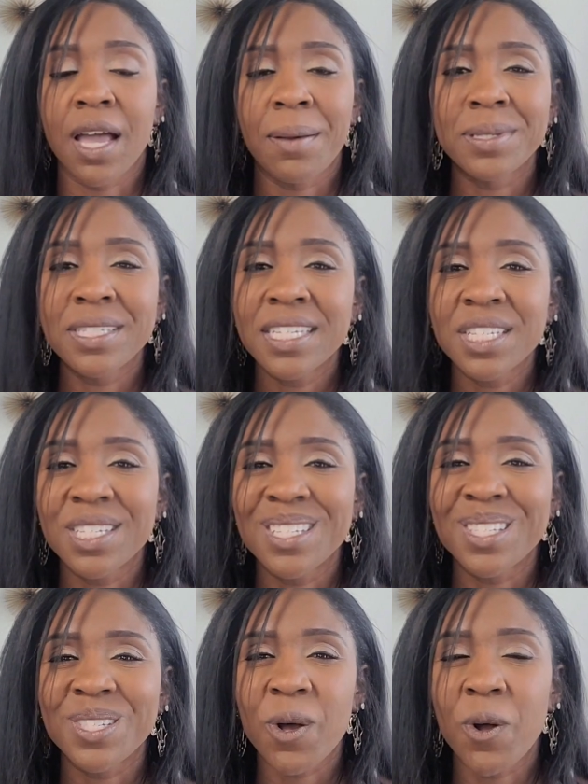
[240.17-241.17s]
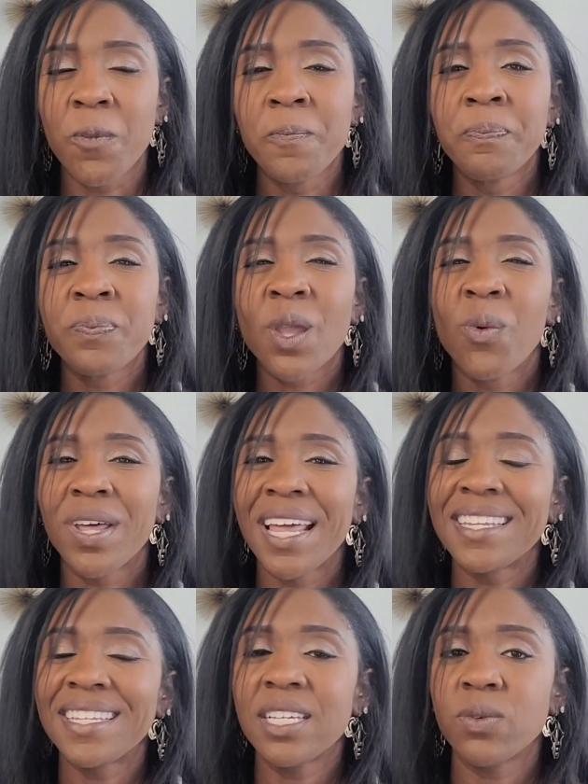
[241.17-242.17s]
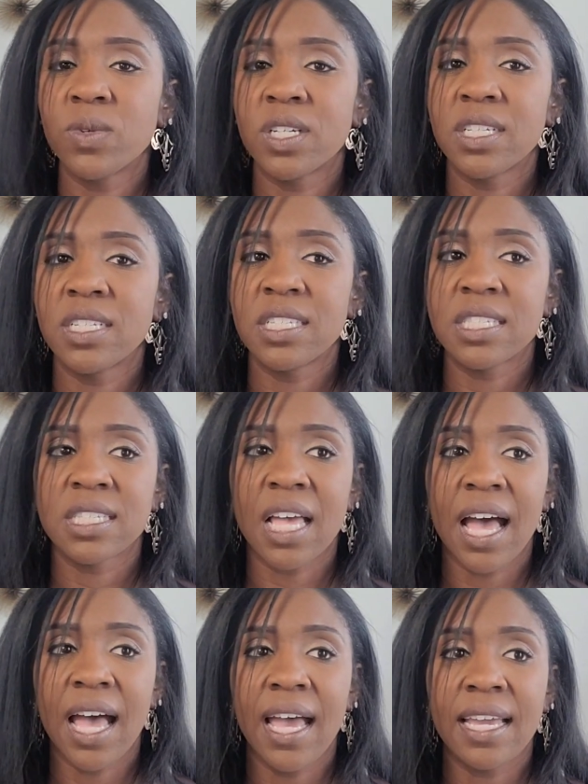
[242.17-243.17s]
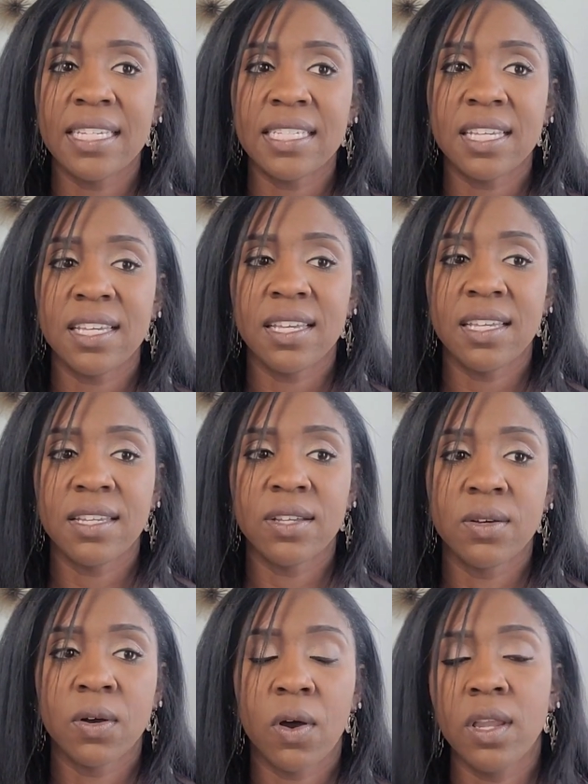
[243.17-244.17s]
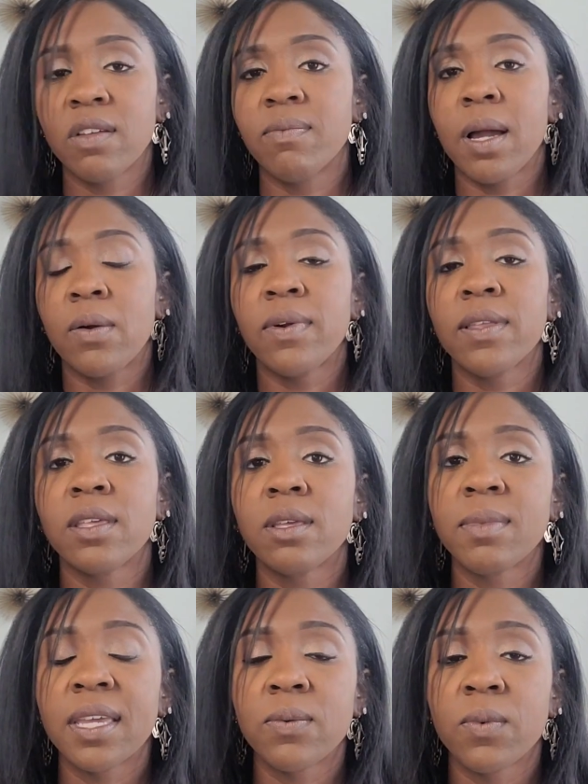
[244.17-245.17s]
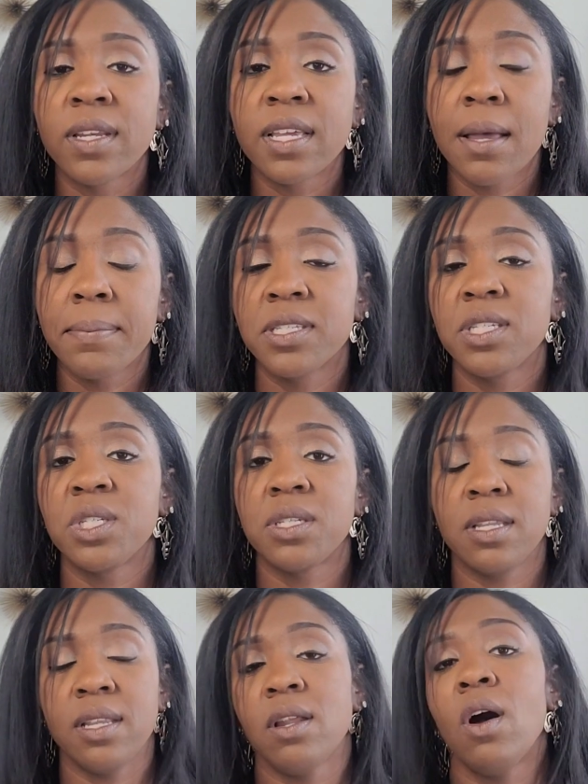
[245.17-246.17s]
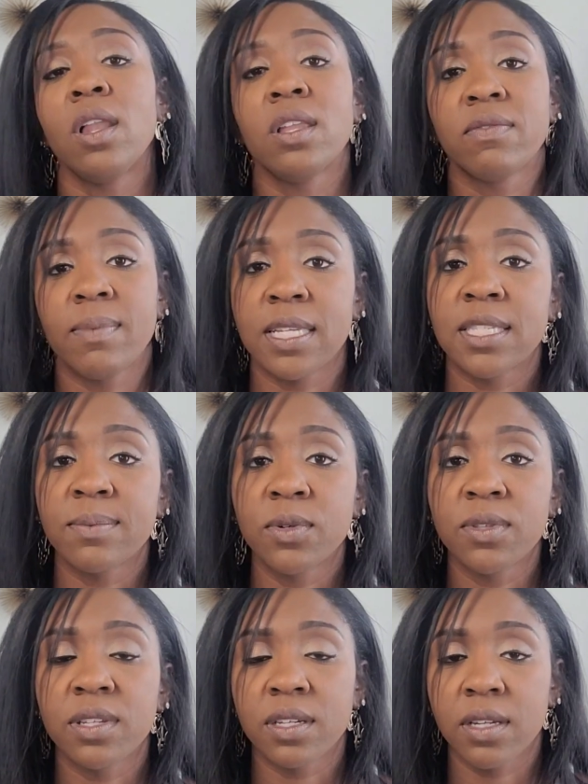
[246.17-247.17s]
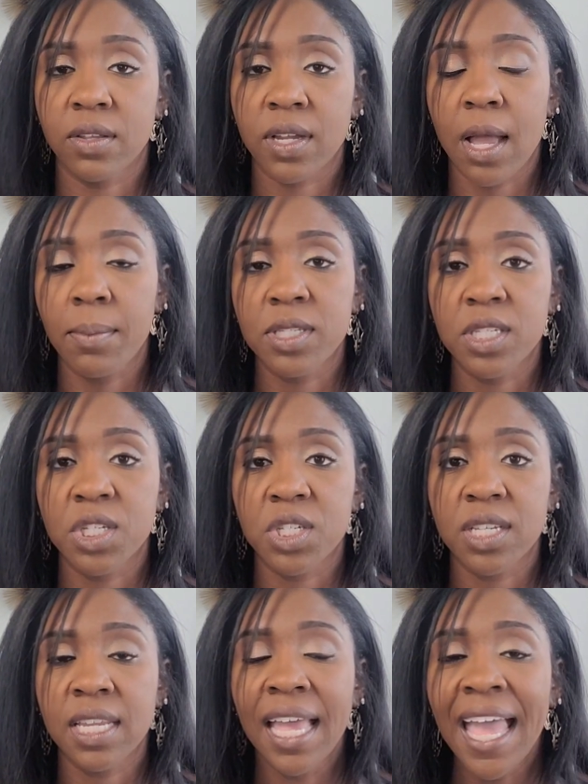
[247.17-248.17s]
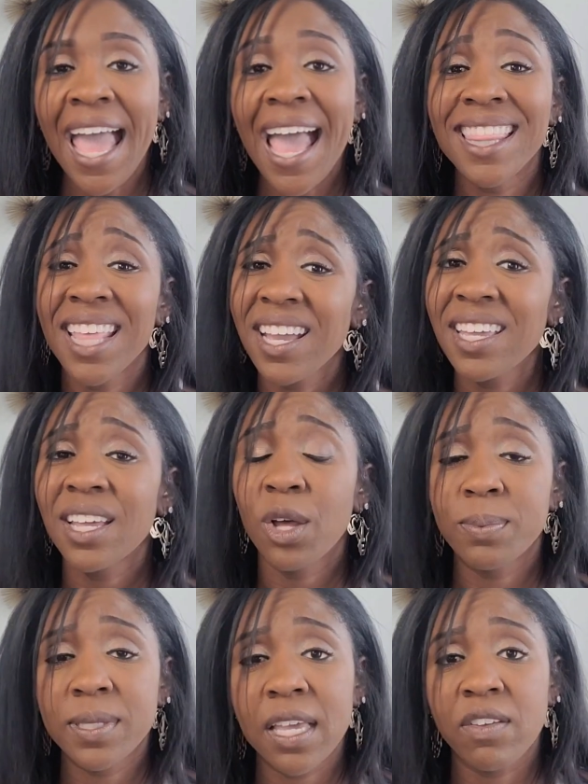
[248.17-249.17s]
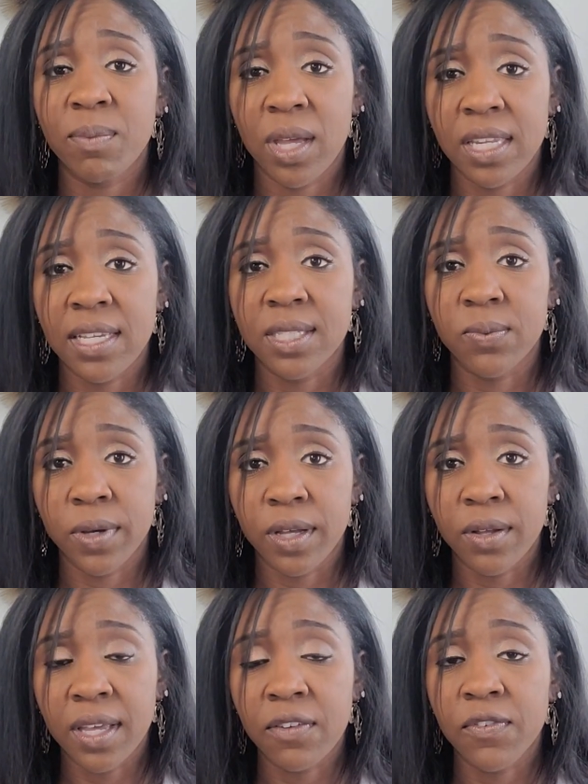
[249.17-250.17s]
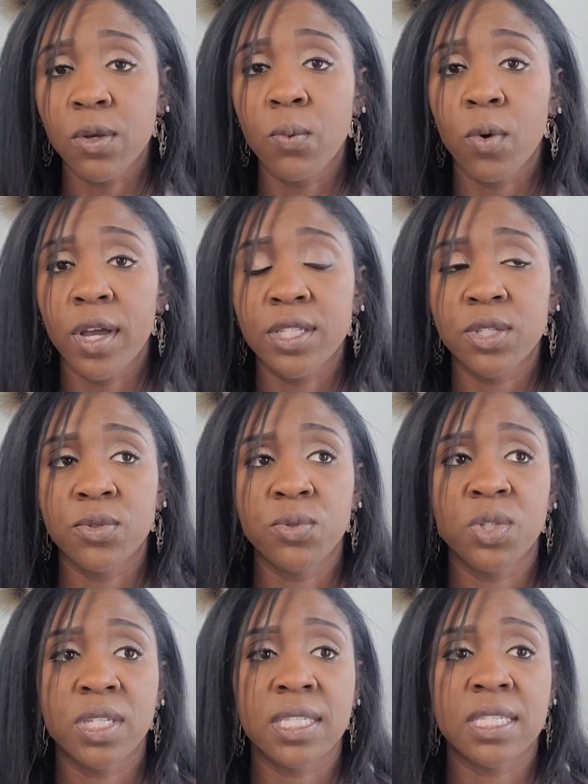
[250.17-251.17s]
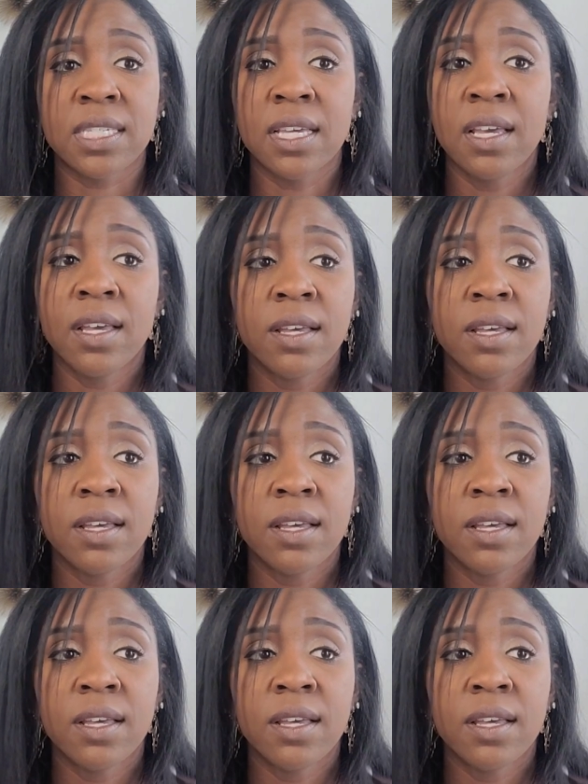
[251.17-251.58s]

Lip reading: competitions. So what I did was I did all of my Rhythm in one competition and all of my Smooth in another competition. And that can help save money as well. If you want to just,